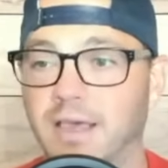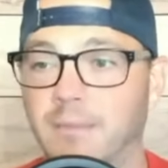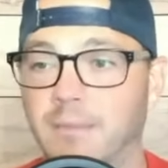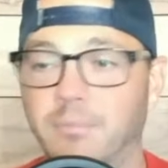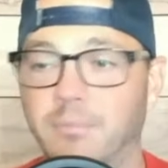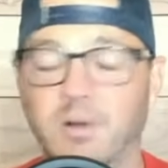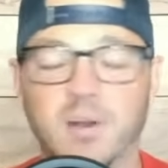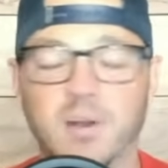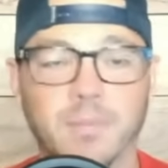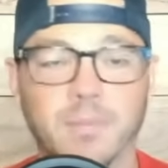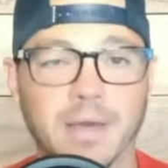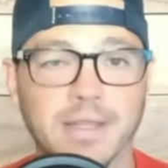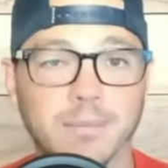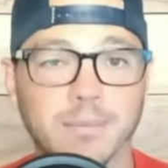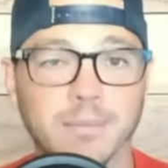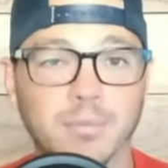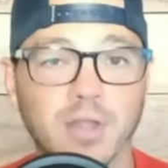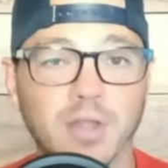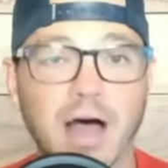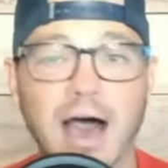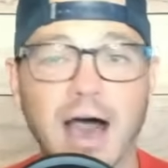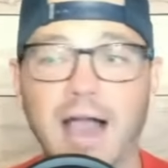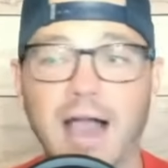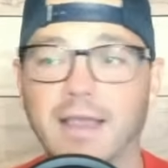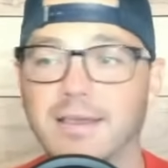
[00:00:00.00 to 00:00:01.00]
Put him on the
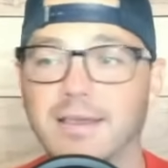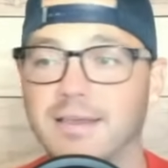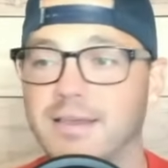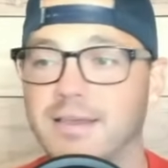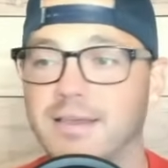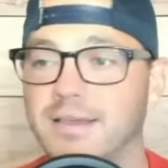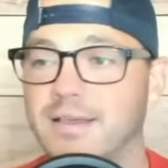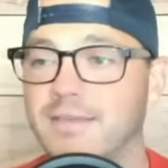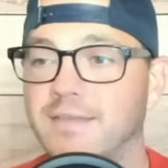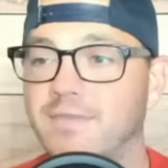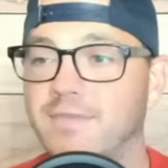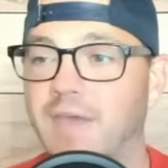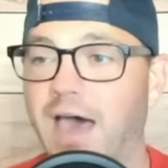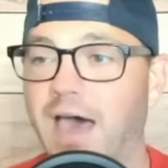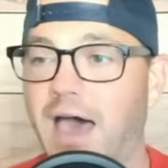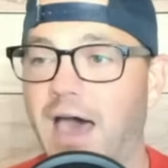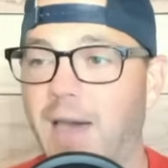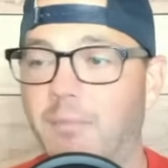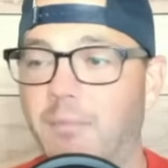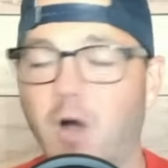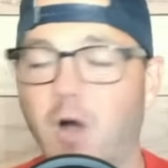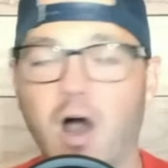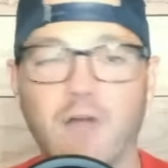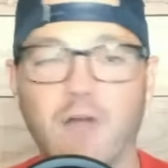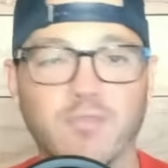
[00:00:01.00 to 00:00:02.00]
block,
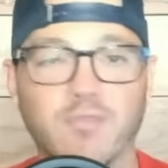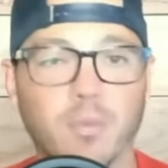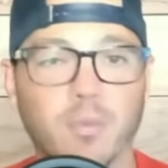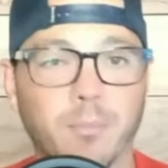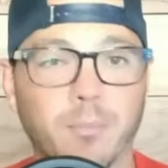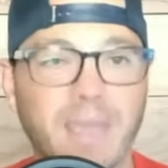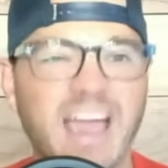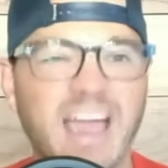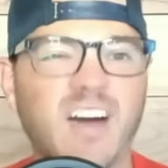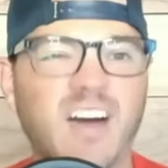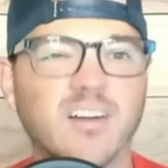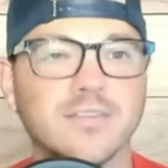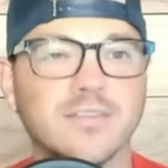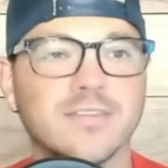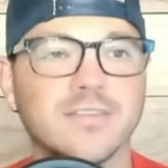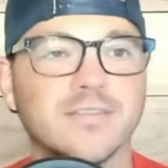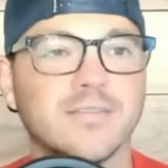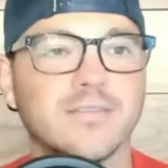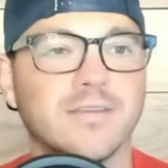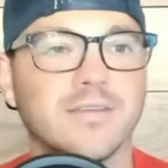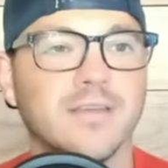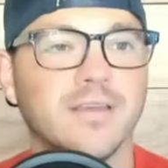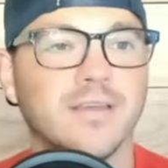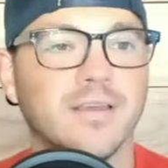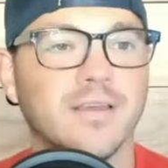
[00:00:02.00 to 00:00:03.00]
off the bounce,
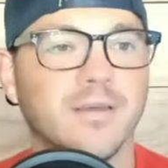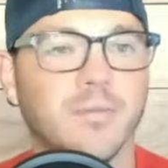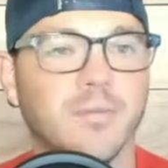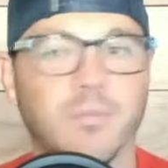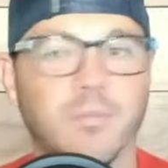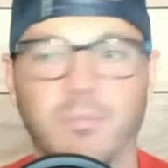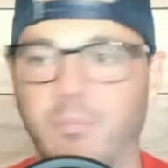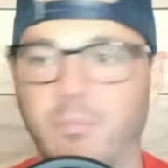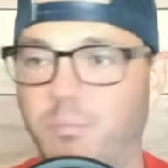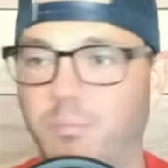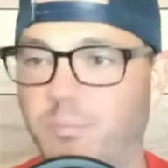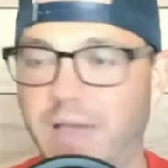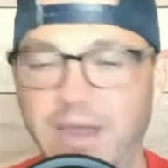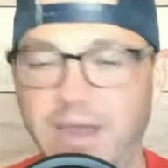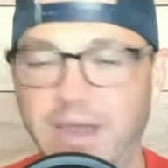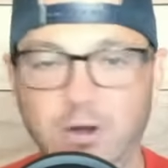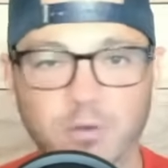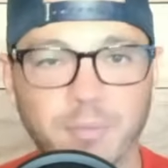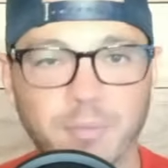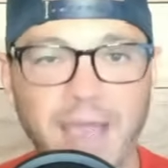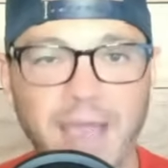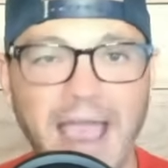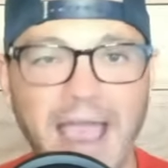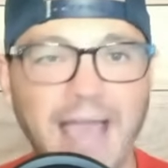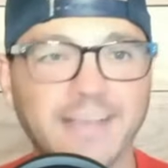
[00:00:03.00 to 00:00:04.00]
better
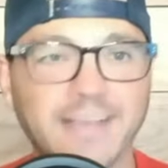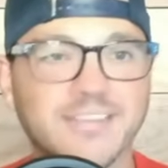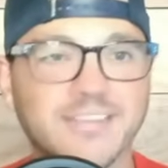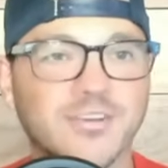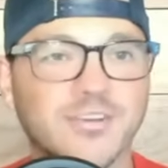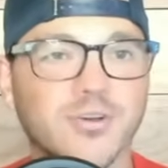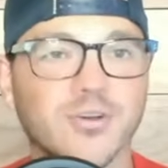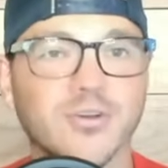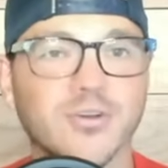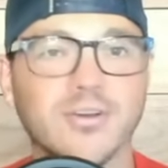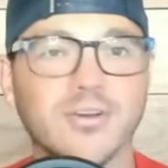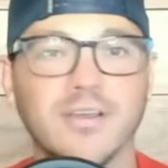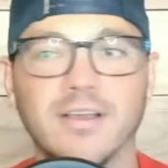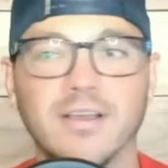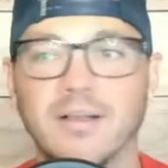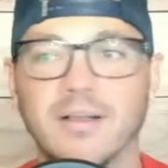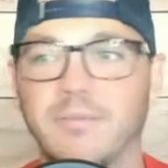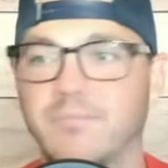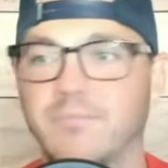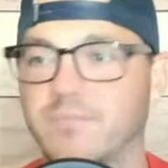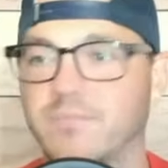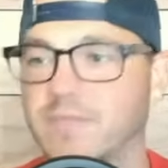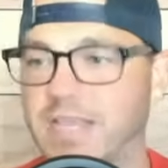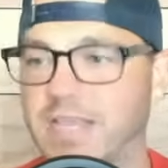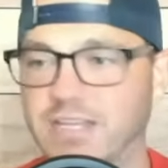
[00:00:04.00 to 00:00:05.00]
passer,
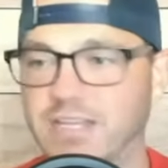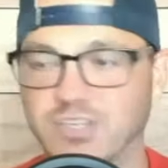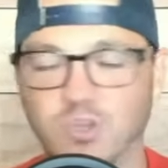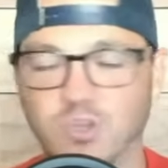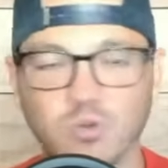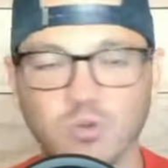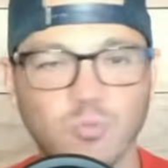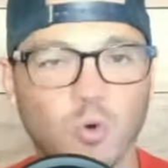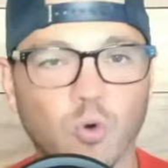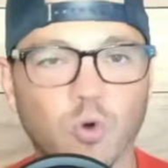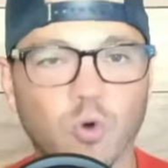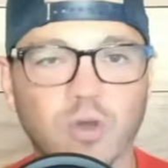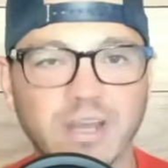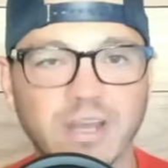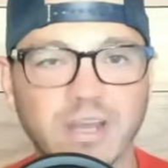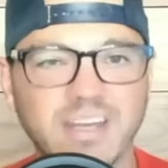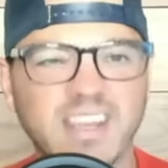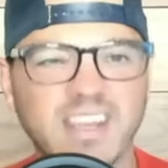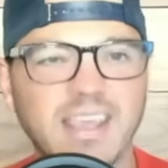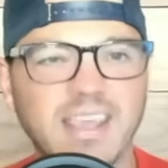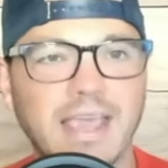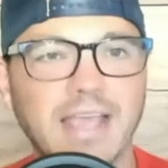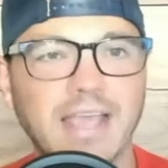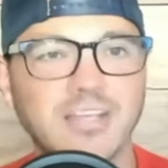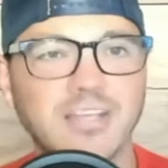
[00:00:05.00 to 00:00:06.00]
can do more in
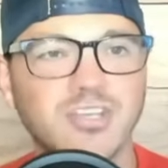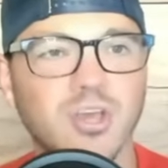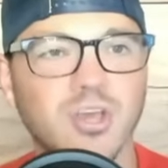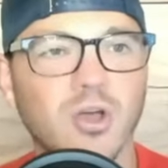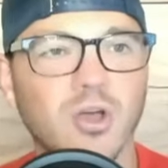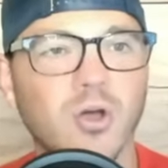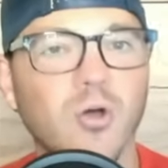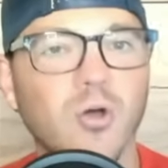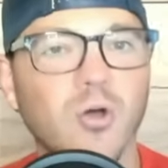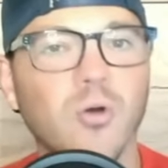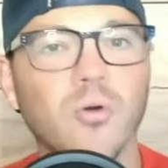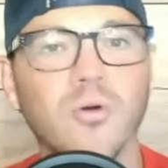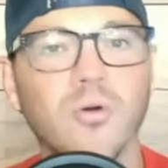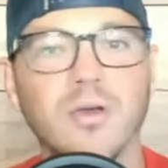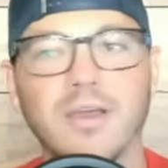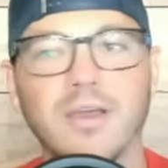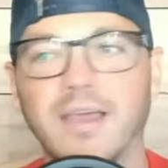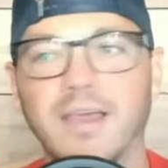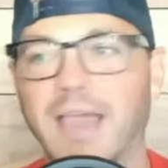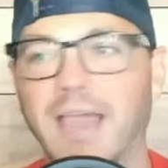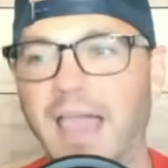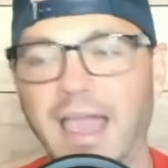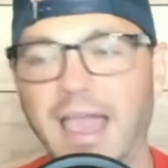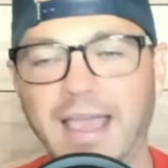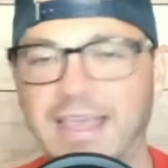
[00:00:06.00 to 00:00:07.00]
DHO.
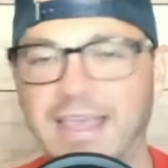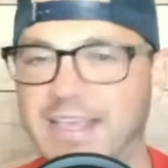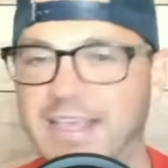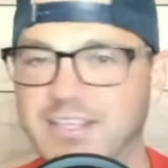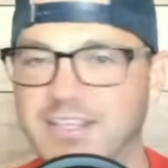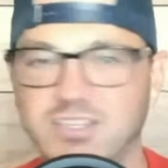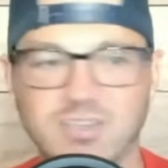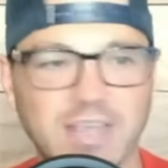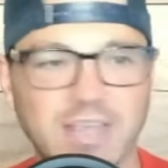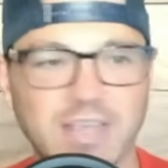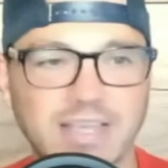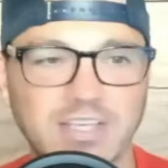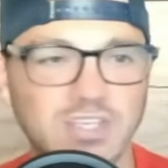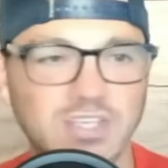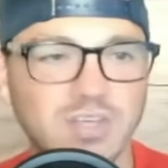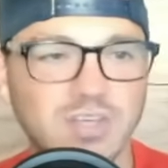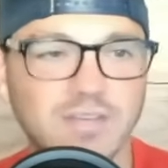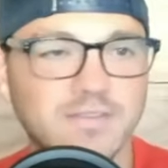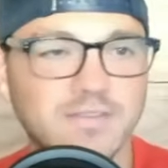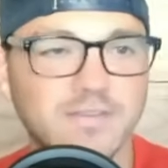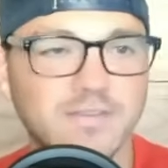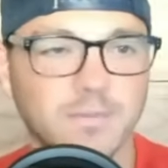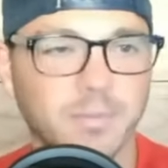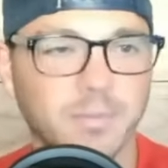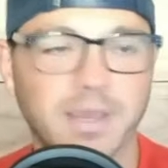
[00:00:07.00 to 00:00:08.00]
He's
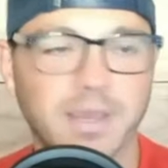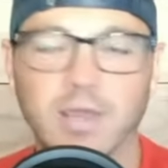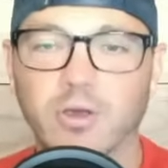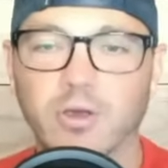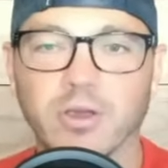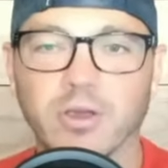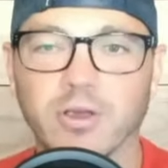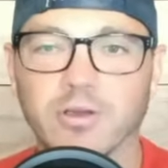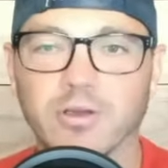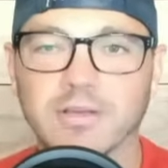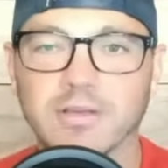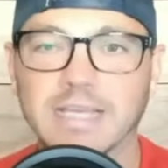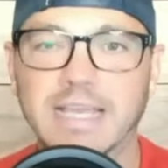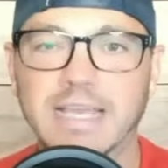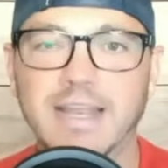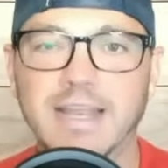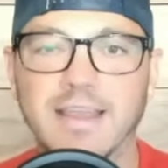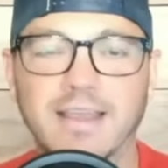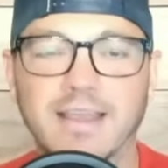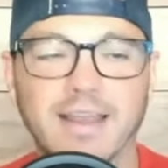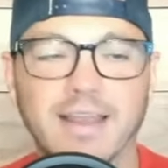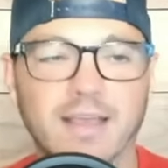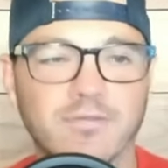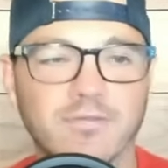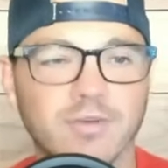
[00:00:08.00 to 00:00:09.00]
just superior
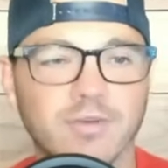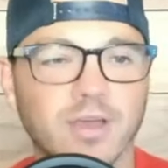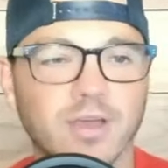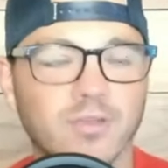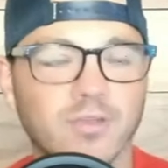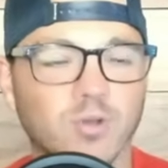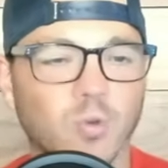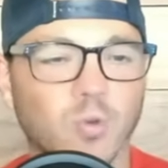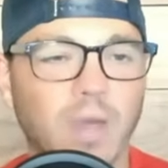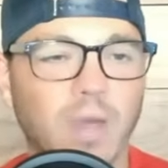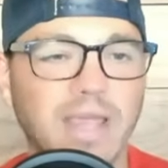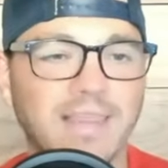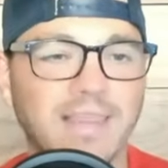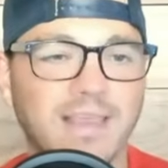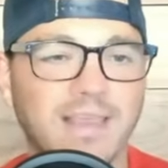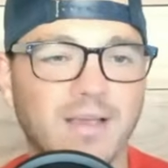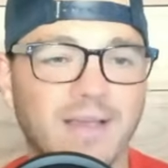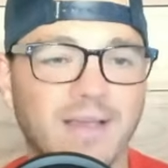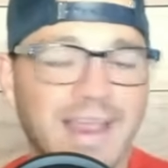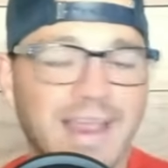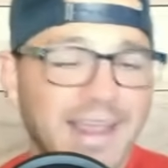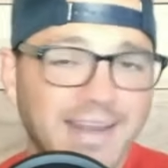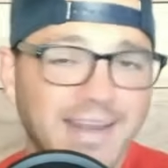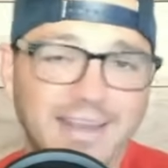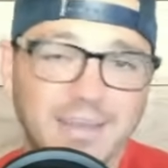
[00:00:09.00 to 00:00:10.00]
in every other way there,
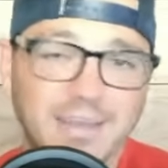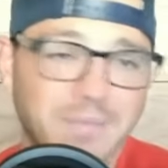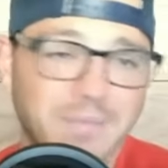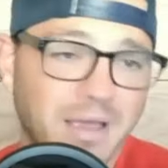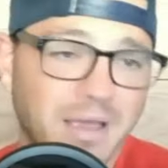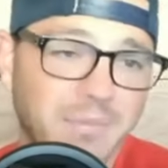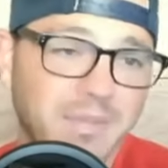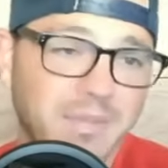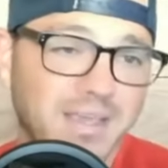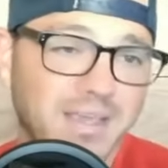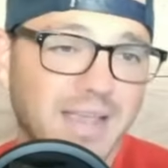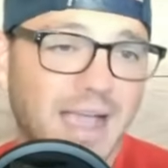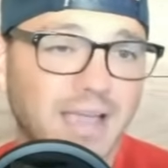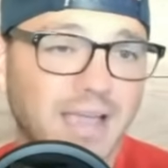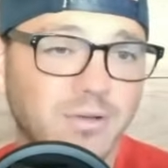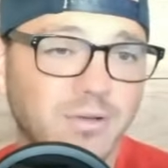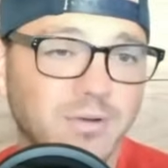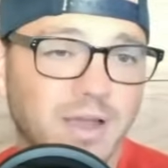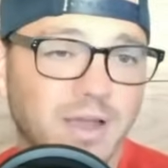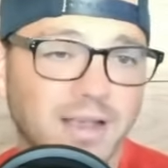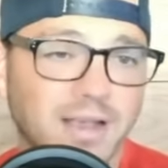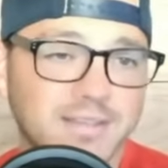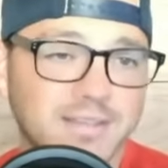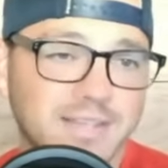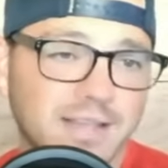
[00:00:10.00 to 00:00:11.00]
and he might be a guy who
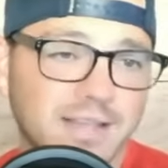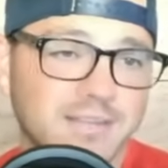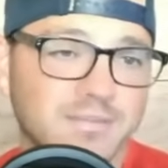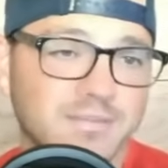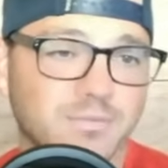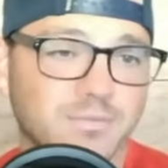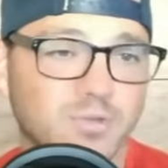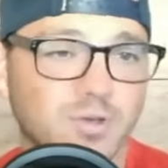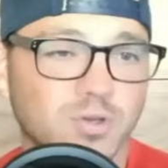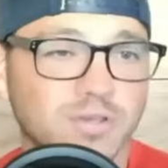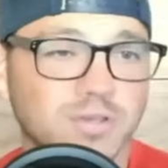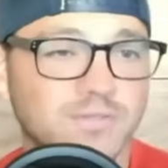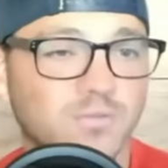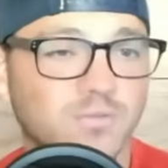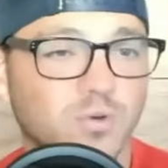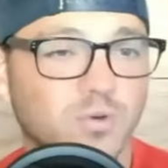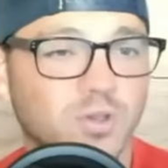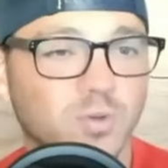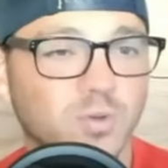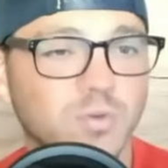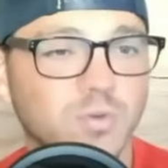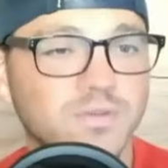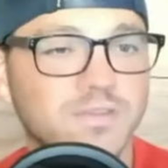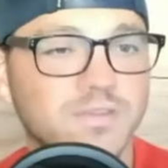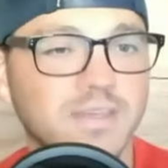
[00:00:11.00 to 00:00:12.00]
knocks down some threes for
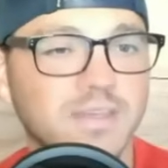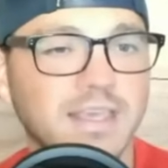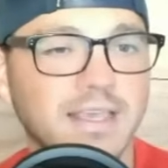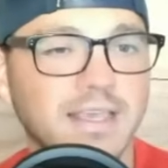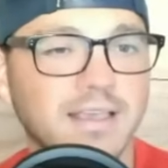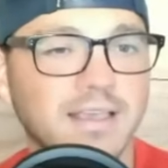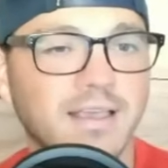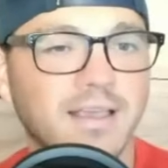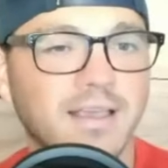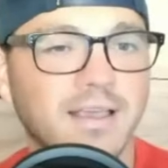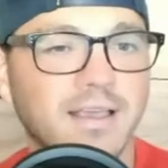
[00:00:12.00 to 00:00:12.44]
you. We'll see.